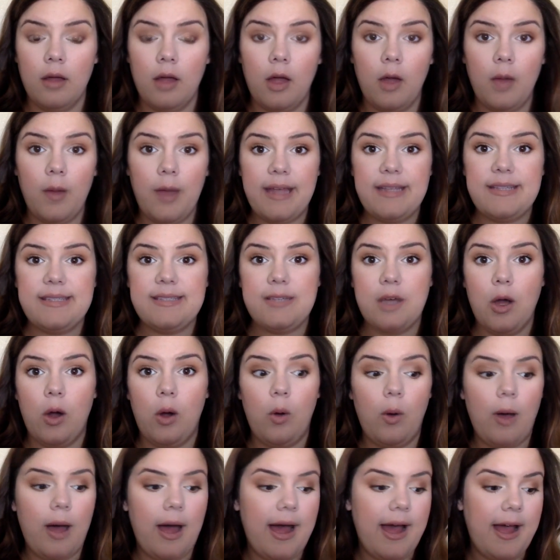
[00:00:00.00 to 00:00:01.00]
okay,
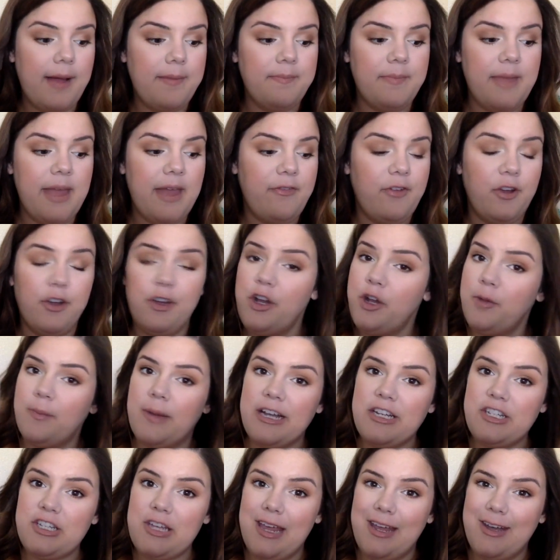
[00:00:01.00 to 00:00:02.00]
so if you're new to
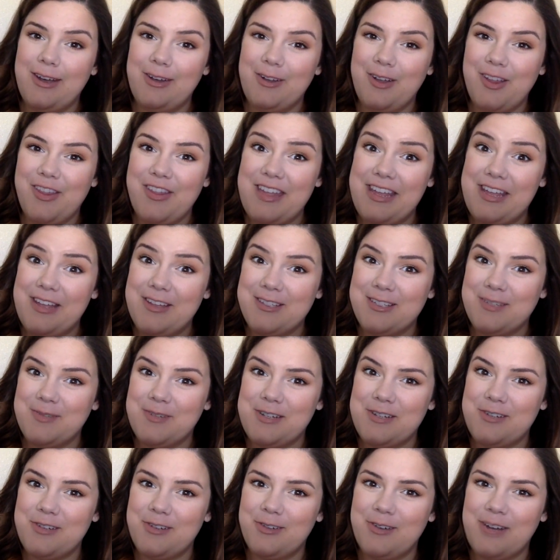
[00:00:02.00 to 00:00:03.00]
my channel, thank you so
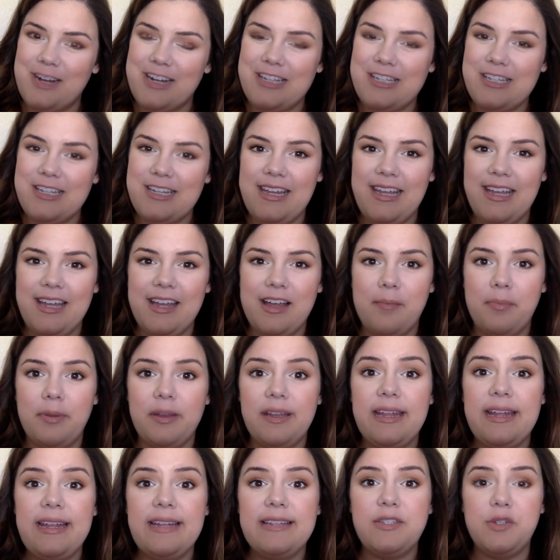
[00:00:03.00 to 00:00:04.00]
much for watching.
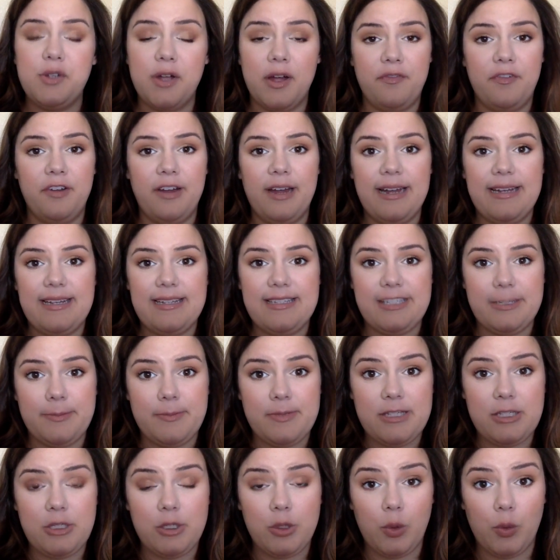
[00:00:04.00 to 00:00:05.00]
Please do not forget to
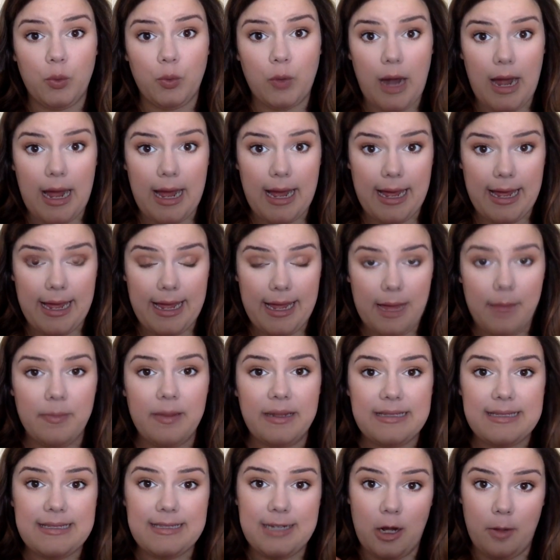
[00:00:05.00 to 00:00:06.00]
subscribe.
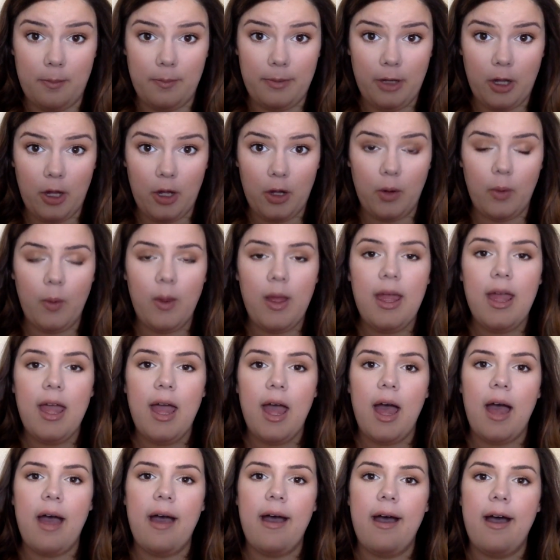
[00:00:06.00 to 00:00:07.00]
That's down below.
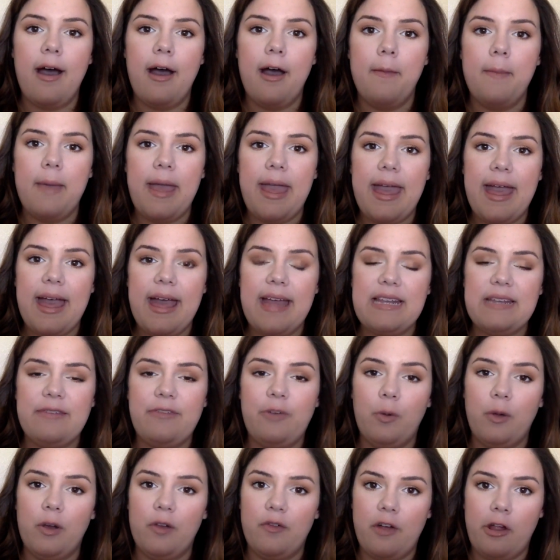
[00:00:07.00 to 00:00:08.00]
And
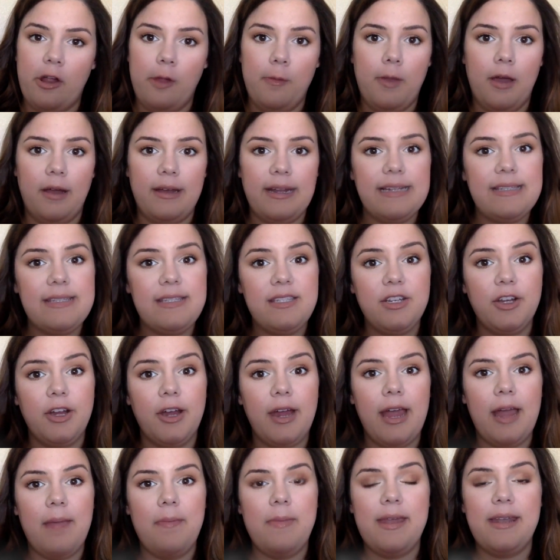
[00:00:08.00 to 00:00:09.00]
if you want to follow me on
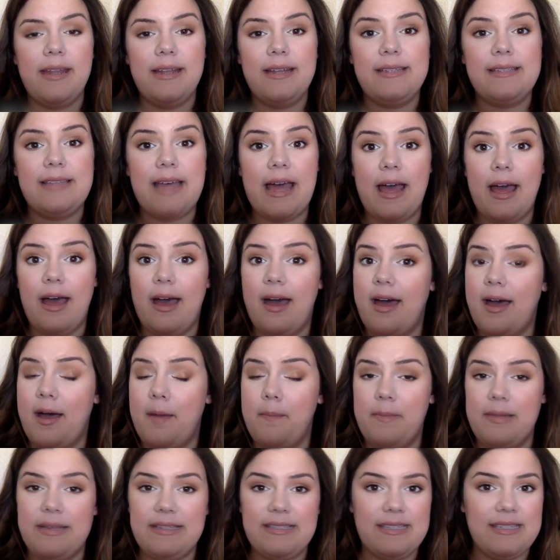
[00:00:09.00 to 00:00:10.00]
Instagram, it is
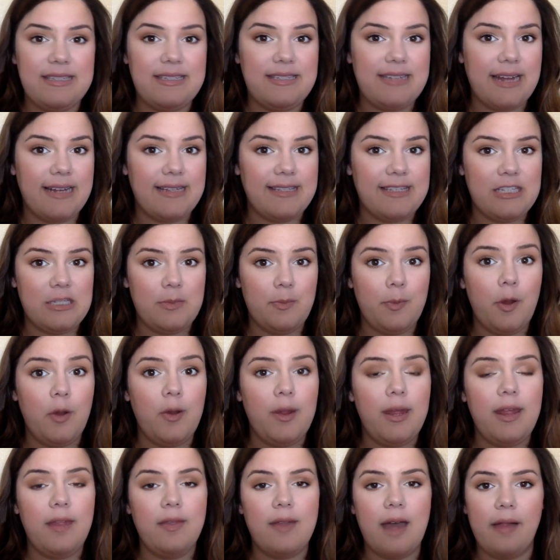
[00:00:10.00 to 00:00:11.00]
Mrs. Texas
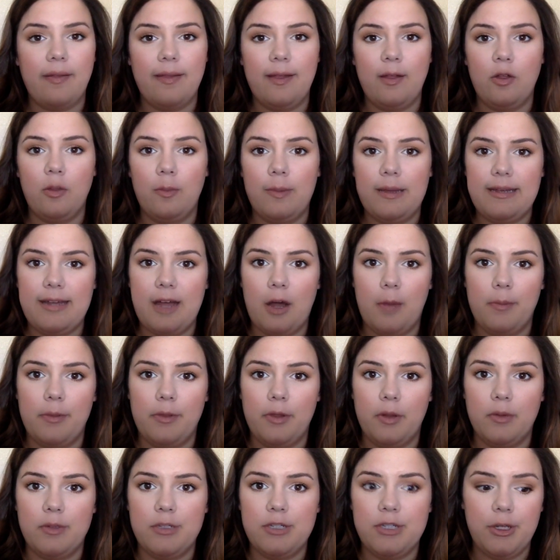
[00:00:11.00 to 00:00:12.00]
Beauty. That link will be down
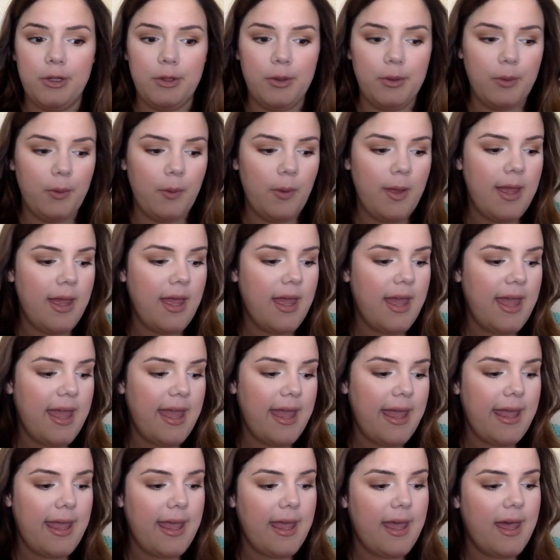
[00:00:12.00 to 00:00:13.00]
below too.
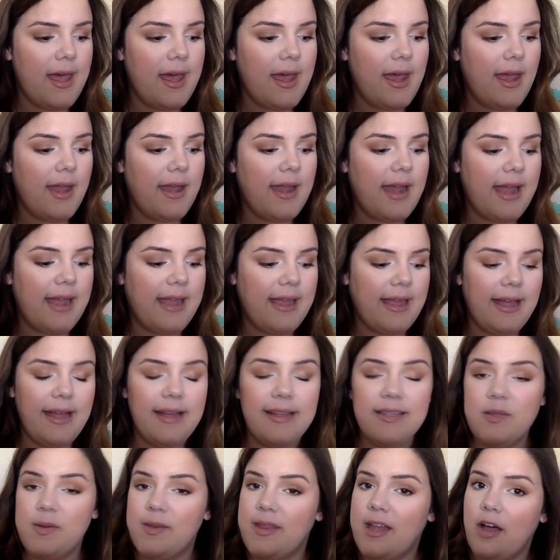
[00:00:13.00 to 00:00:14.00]
And I
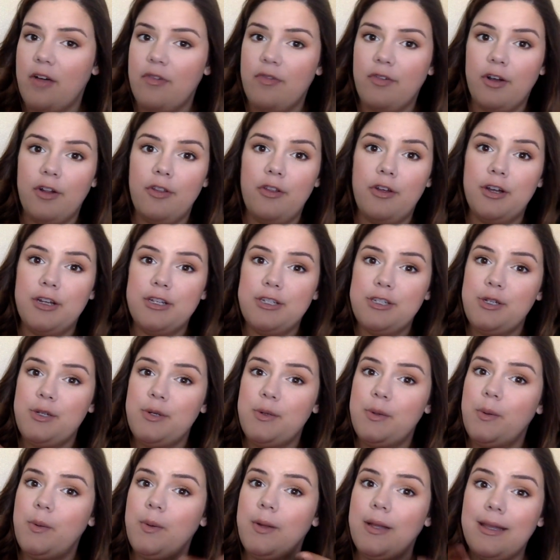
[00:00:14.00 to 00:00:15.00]
guess without further
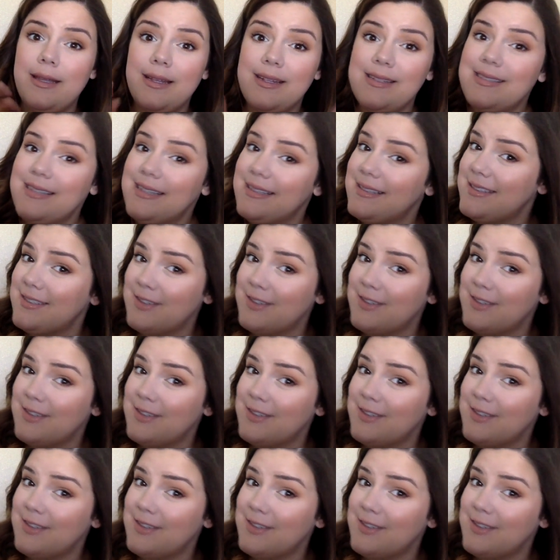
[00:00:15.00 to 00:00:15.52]
ado, let's get